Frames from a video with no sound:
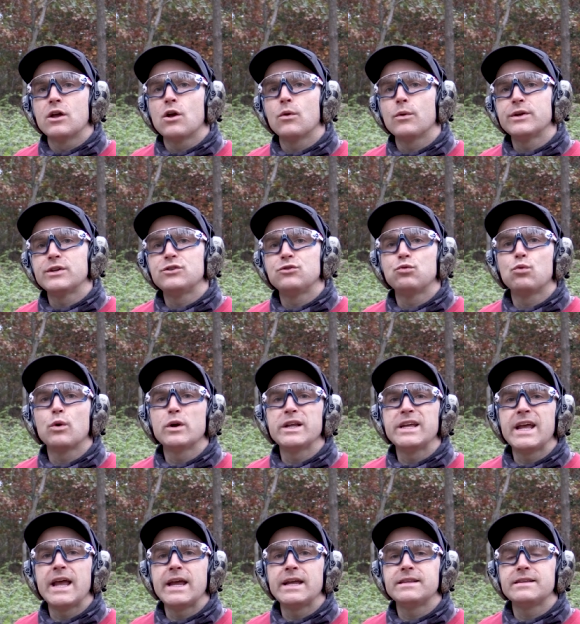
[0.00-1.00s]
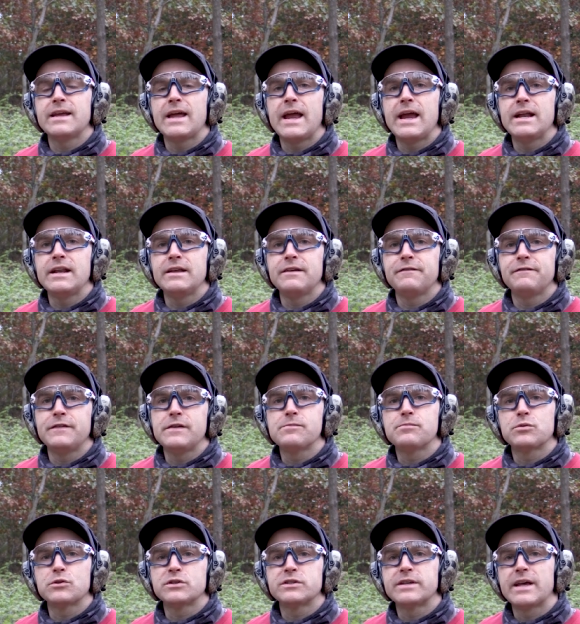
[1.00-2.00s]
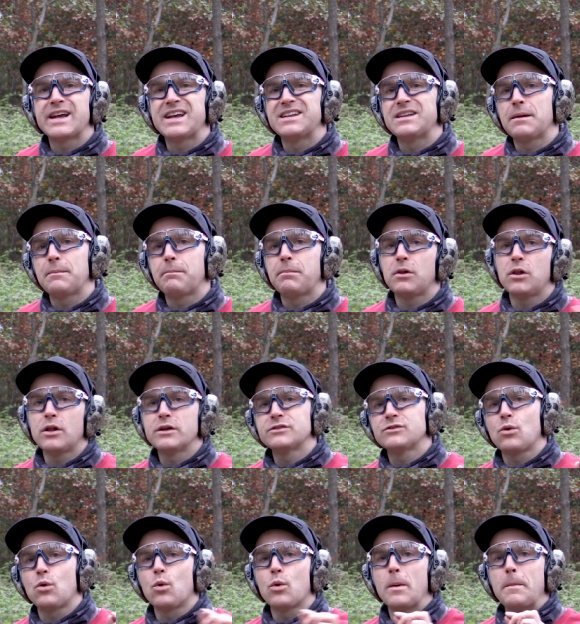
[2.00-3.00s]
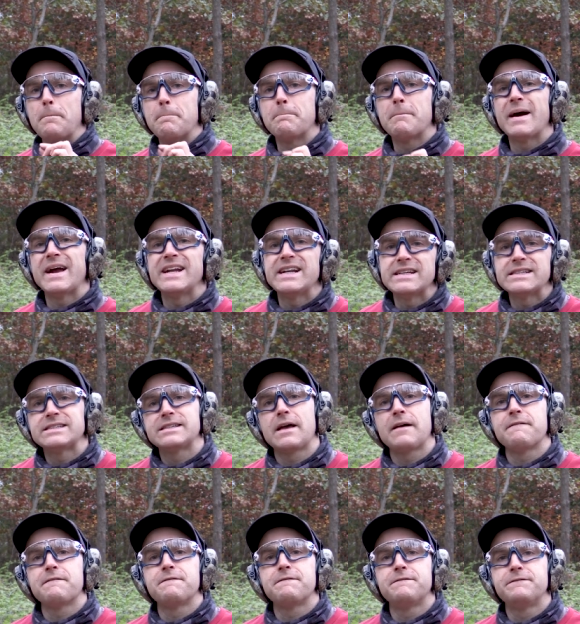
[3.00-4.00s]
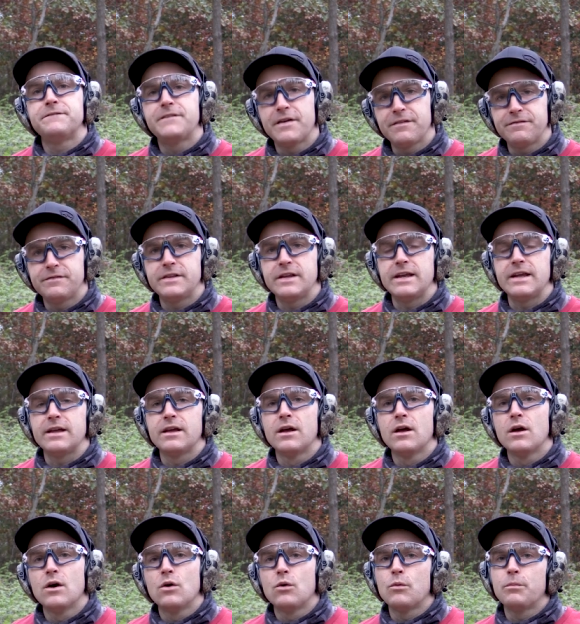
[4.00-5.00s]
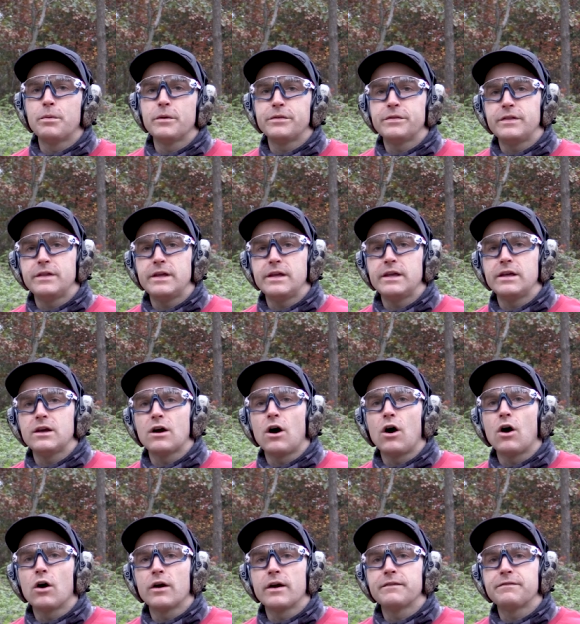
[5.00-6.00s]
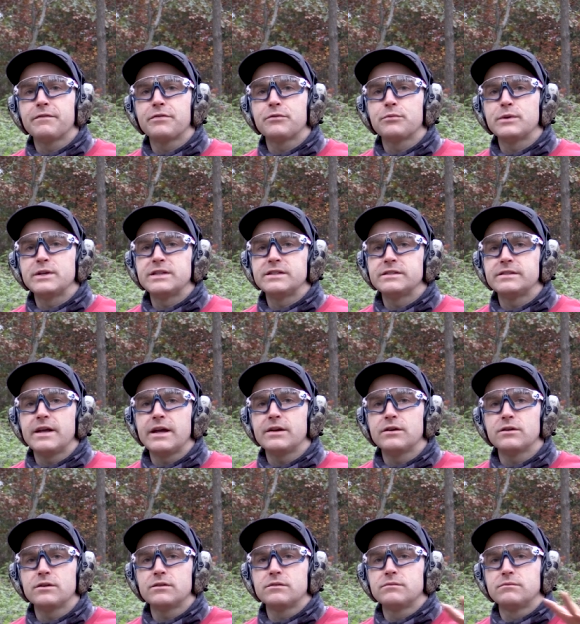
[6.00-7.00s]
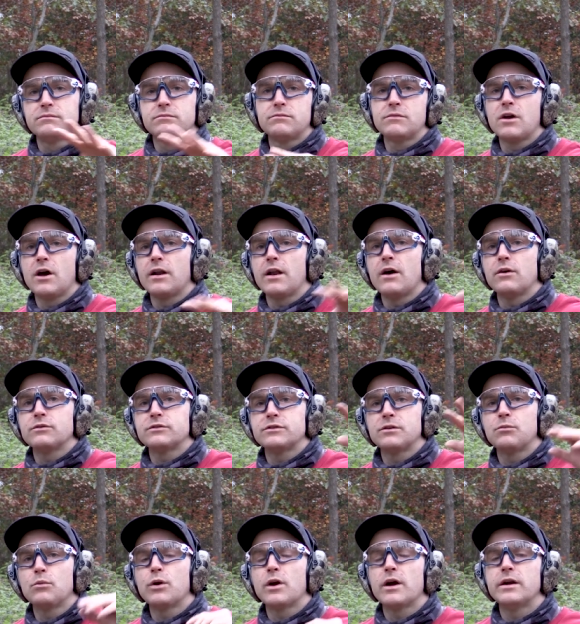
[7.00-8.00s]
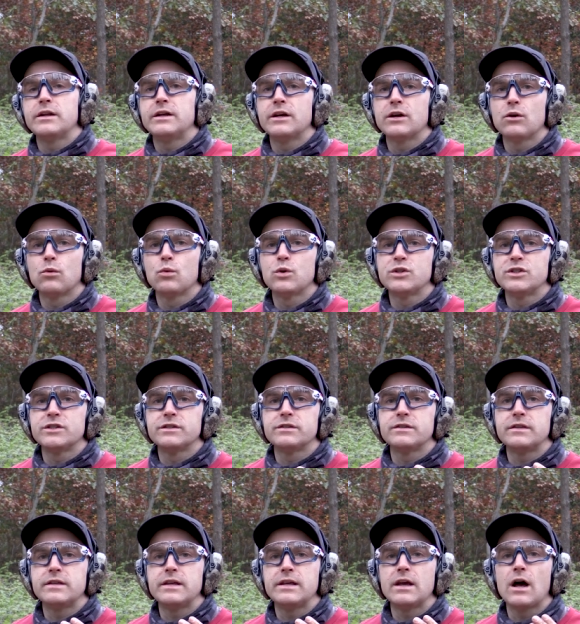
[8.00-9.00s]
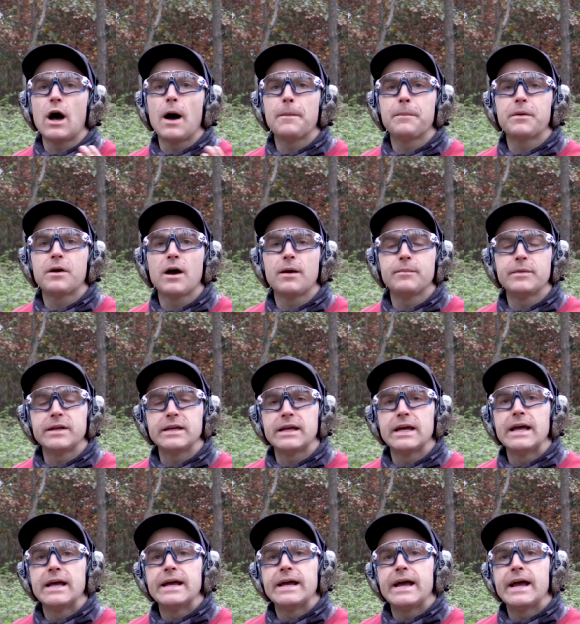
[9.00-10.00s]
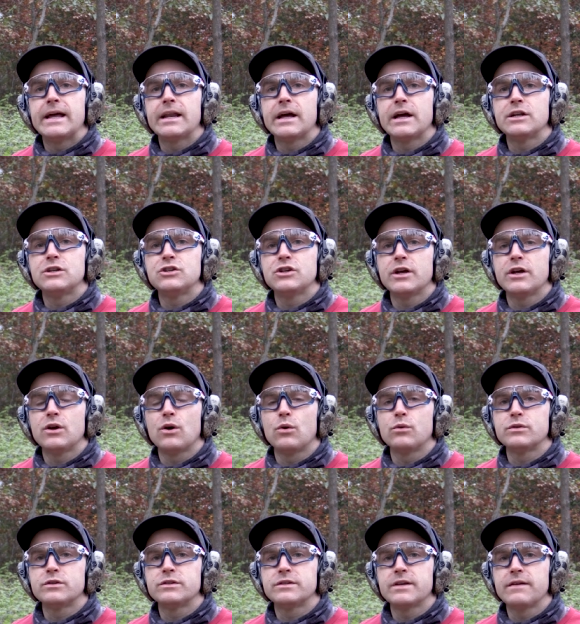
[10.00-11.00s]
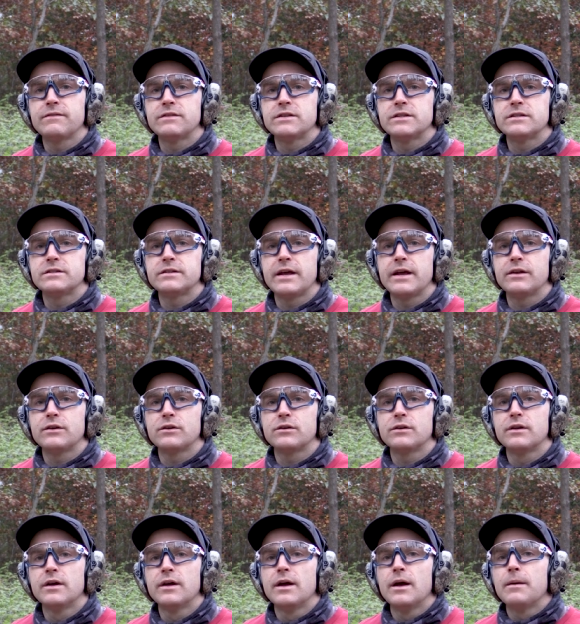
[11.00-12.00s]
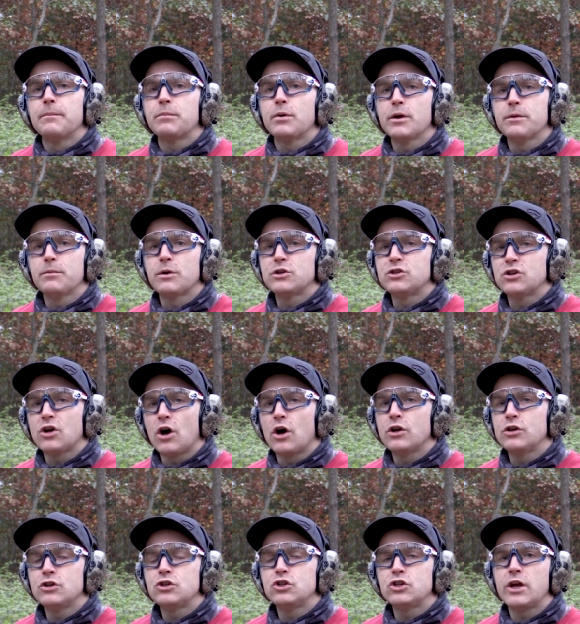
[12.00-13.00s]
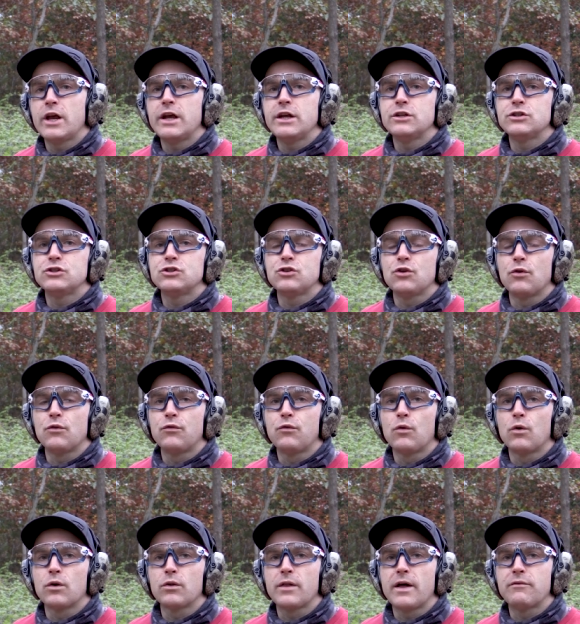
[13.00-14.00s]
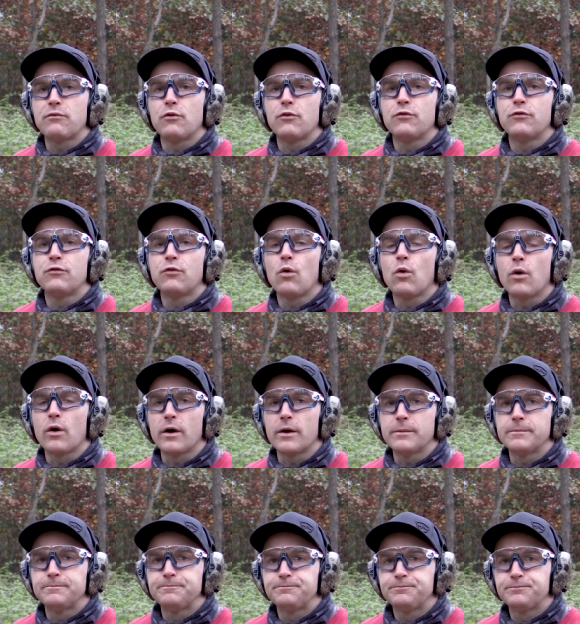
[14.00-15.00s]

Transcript: going 28, 80 feet per second, plus or minus 50. We'll put the RF3 standard cutout somewhere on here, which is the upcoming NIJ 07 standard pretty much unchanged for level four.